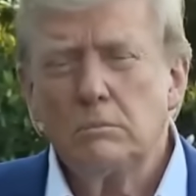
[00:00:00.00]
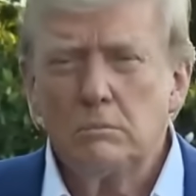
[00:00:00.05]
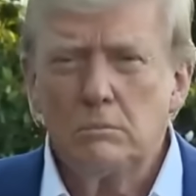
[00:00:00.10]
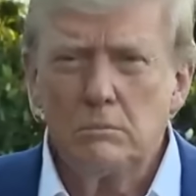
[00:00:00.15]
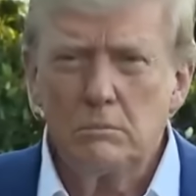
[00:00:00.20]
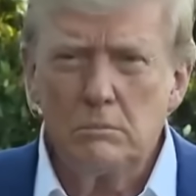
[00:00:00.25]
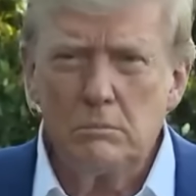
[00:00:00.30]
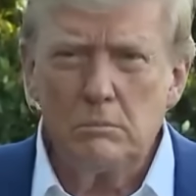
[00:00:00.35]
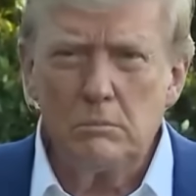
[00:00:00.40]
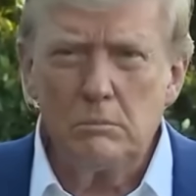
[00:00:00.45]

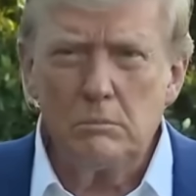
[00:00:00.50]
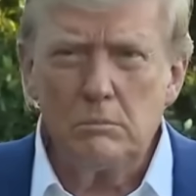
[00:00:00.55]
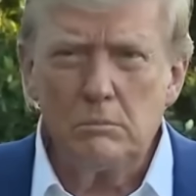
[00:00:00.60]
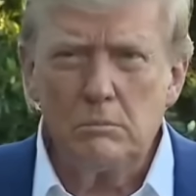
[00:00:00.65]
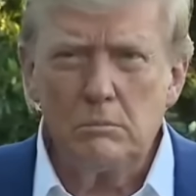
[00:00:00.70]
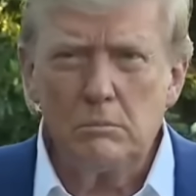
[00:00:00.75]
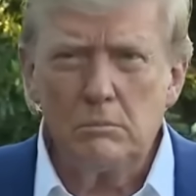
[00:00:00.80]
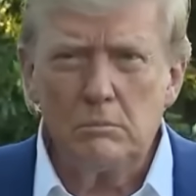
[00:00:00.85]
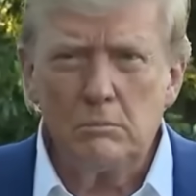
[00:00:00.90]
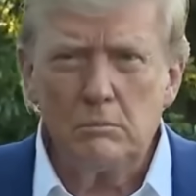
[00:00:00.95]
Trump isn't
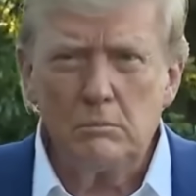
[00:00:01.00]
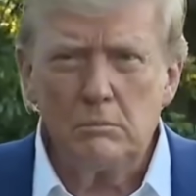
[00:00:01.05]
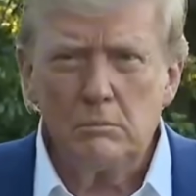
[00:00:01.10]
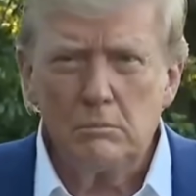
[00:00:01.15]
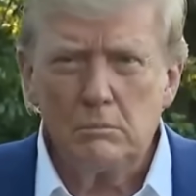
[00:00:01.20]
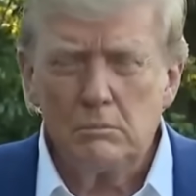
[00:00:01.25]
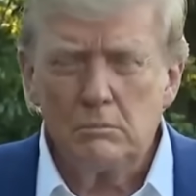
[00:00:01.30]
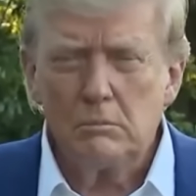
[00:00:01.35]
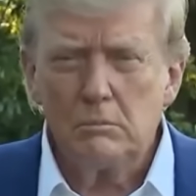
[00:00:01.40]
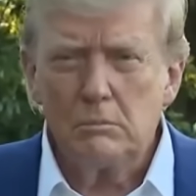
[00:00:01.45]
taking this
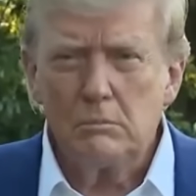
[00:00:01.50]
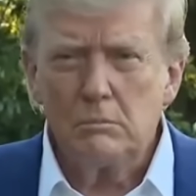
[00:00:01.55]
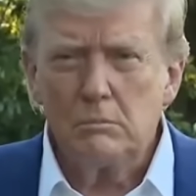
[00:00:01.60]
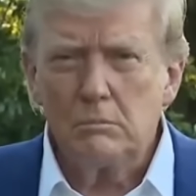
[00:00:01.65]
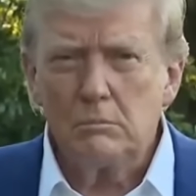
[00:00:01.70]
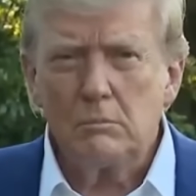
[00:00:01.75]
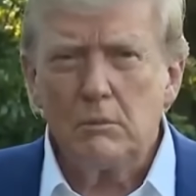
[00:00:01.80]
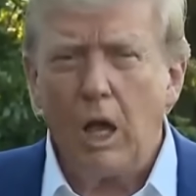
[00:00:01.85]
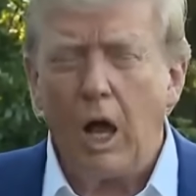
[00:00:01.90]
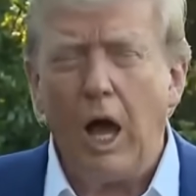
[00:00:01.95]
lying
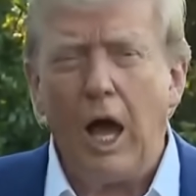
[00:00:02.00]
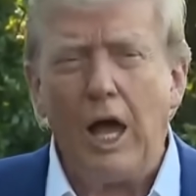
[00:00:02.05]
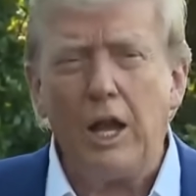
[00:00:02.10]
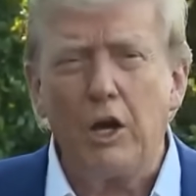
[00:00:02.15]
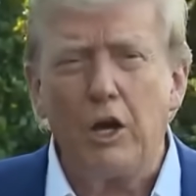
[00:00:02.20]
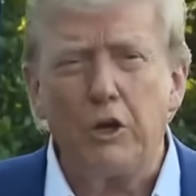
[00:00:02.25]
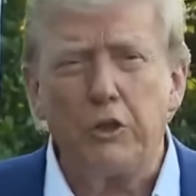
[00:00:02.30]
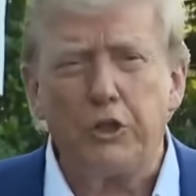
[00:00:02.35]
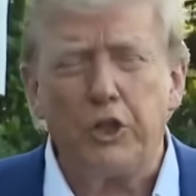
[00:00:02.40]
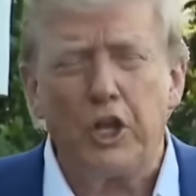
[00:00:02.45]
down.
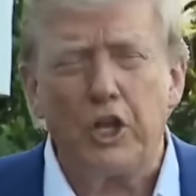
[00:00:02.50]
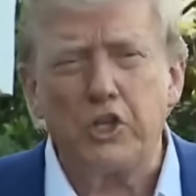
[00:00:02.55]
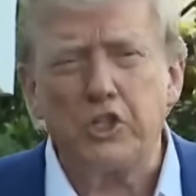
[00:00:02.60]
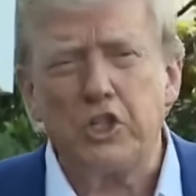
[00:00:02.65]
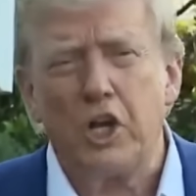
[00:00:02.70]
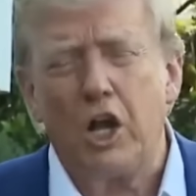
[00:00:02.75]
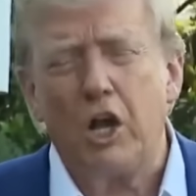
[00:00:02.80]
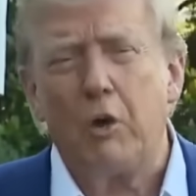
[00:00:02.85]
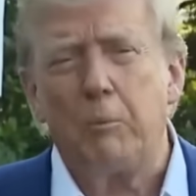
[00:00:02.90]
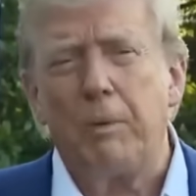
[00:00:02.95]
His
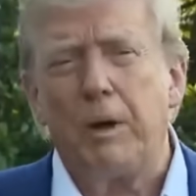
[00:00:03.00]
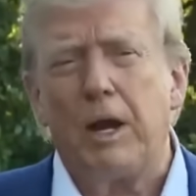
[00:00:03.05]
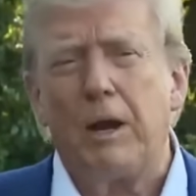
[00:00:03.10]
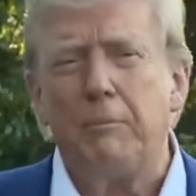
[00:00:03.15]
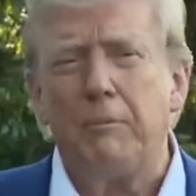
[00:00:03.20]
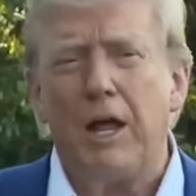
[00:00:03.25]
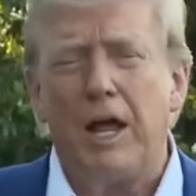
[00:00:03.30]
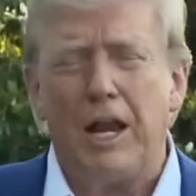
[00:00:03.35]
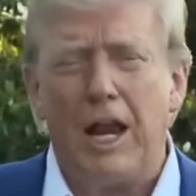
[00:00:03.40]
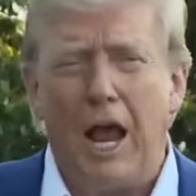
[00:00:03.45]

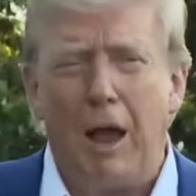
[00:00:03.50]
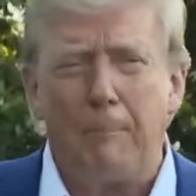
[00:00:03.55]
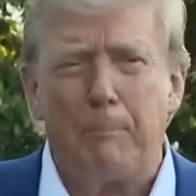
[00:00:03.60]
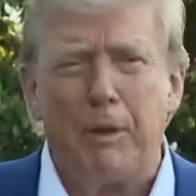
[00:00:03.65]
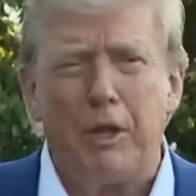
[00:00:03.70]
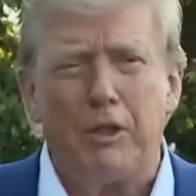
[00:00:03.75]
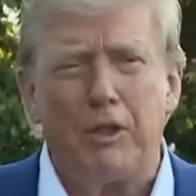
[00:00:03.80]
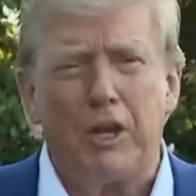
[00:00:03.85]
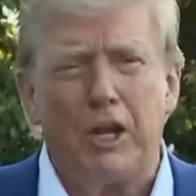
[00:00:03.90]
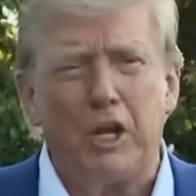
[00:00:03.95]
administration is
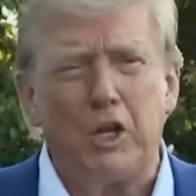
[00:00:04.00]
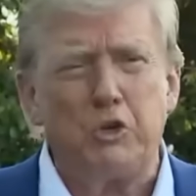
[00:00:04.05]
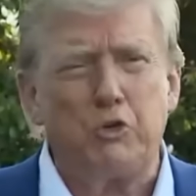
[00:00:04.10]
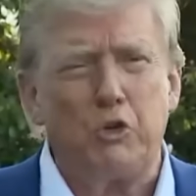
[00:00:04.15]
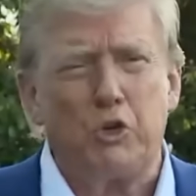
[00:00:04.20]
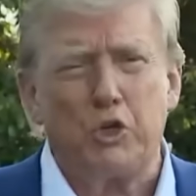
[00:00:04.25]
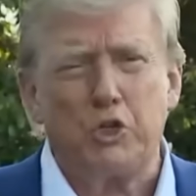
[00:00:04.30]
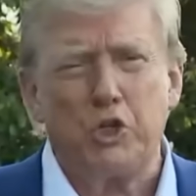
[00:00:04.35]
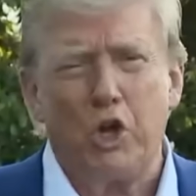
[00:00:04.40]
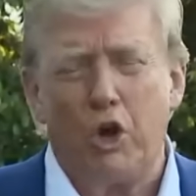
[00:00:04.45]
drafting
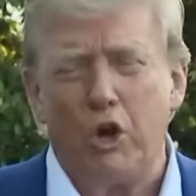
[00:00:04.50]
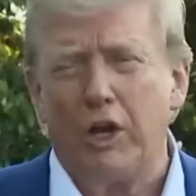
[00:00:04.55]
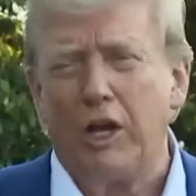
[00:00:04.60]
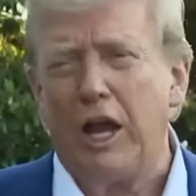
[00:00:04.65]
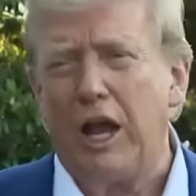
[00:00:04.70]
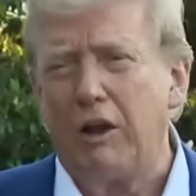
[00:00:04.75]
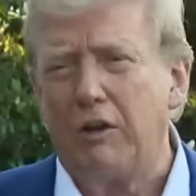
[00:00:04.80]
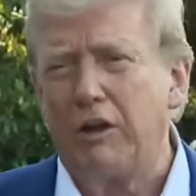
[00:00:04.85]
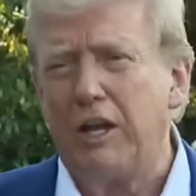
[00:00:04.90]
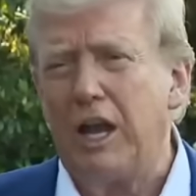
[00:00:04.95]

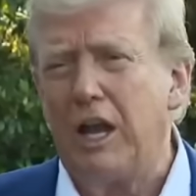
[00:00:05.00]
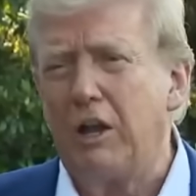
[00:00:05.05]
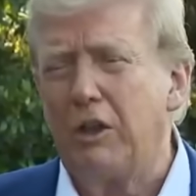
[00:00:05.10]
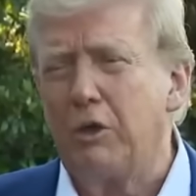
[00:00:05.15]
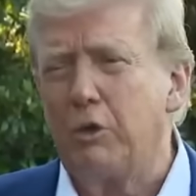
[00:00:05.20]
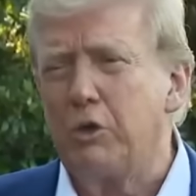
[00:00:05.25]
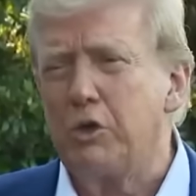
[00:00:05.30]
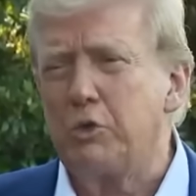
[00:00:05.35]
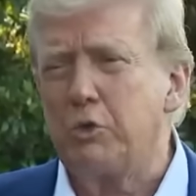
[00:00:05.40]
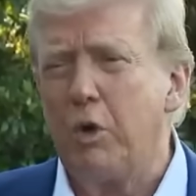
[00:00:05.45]
countermeasures,
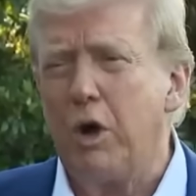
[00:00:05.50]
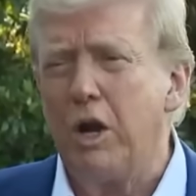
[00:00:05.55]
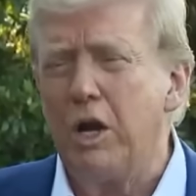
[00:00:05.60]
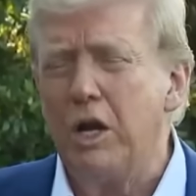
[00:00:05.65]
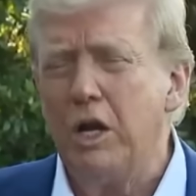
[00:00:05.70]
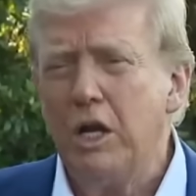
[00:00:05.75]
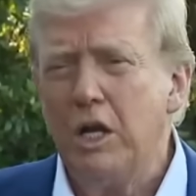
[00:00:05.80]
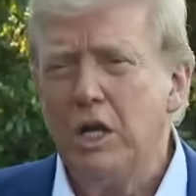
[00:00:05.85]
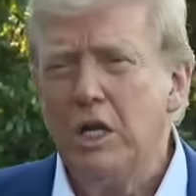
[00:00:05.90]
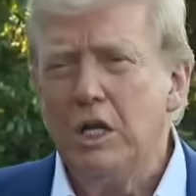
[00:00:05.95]
and
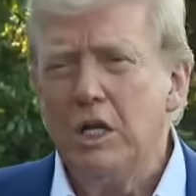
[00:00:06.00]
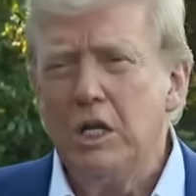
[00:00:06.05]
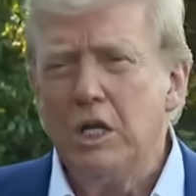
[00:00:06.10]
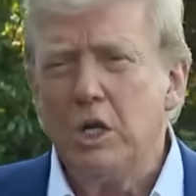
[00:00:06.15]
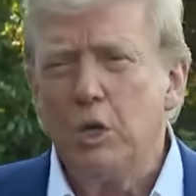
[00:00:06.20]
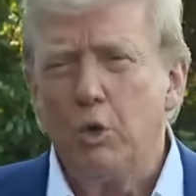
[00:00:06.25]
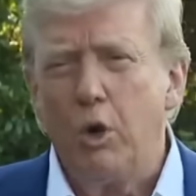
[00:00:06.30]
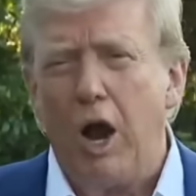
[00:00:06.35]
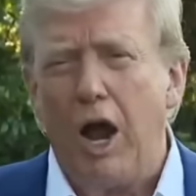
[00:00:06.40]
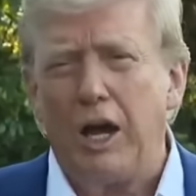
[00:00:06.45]
fast.
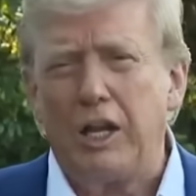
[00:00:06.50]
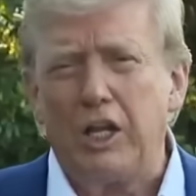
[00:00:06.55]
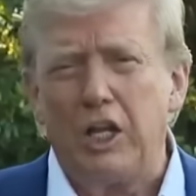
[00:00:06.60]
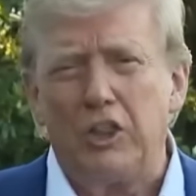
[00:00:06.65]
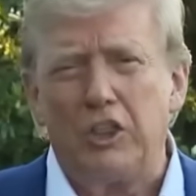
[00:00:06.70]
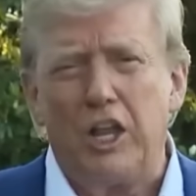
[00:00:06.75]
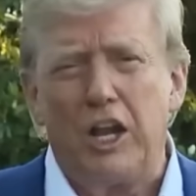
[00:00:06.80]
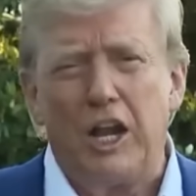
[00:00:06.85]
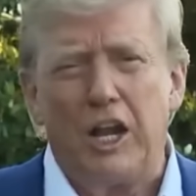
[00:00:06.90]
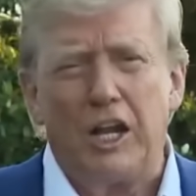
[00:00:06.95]

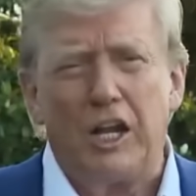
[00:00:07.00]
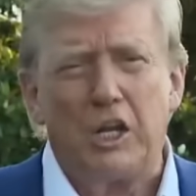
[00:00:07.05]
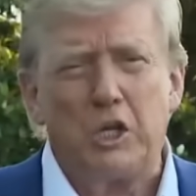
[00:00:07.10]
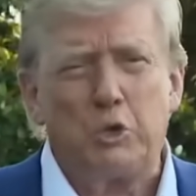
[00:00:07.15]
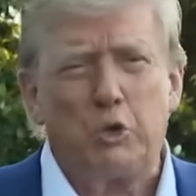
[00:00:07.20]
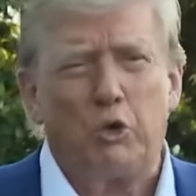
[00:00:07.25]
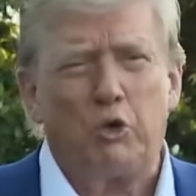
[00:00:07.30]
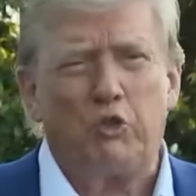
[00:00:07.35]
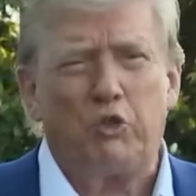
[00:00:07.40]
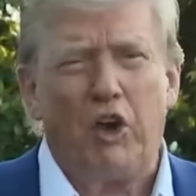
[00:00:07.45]
But some
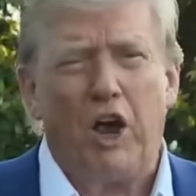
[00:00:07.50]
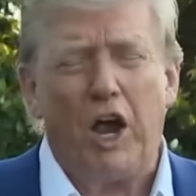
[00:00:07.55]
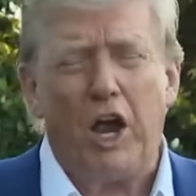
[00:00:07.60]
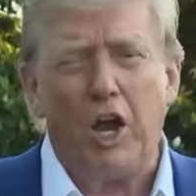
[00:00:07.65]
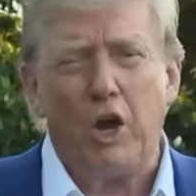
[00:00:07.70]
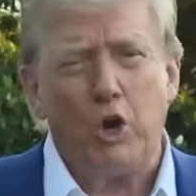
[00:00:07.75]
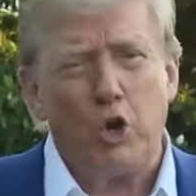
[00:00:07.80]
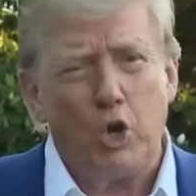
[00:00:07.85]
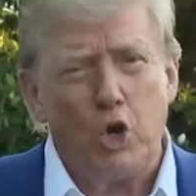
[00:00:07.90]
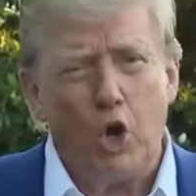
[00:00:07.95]
fear it may
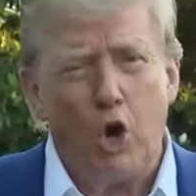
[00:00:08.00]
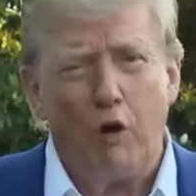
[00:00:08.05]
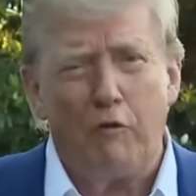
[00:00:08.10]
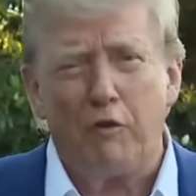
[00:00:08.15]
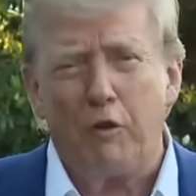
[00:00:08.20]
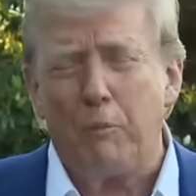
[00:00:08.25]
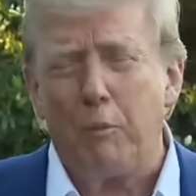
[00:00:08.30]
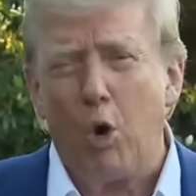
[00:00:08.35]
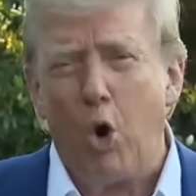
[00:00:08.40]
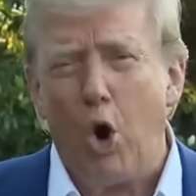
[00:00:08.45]
already
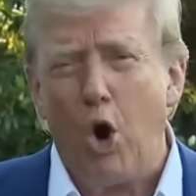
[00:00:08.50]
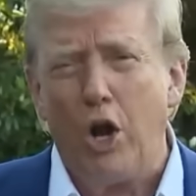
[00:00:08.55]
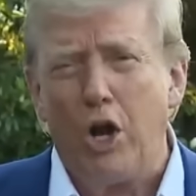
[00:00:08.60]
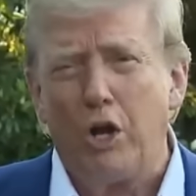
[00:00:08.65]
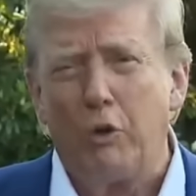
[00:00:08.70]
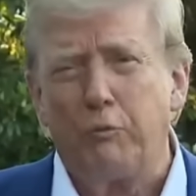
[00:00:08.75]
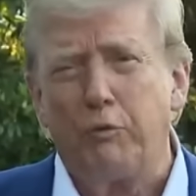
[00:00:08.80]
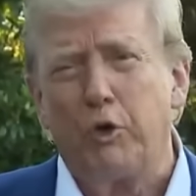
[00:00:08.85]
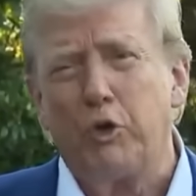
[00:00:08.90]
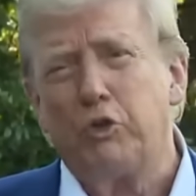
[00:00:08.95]
be too
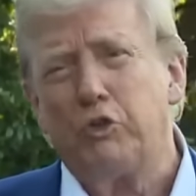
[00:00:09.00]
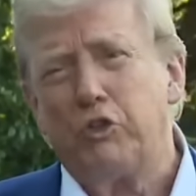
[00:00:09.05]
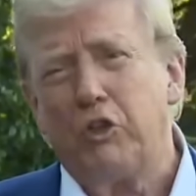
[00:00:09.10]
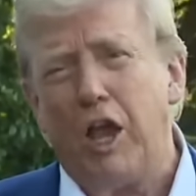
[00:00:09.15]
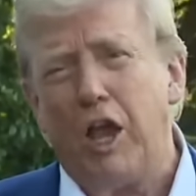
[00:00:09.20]
late.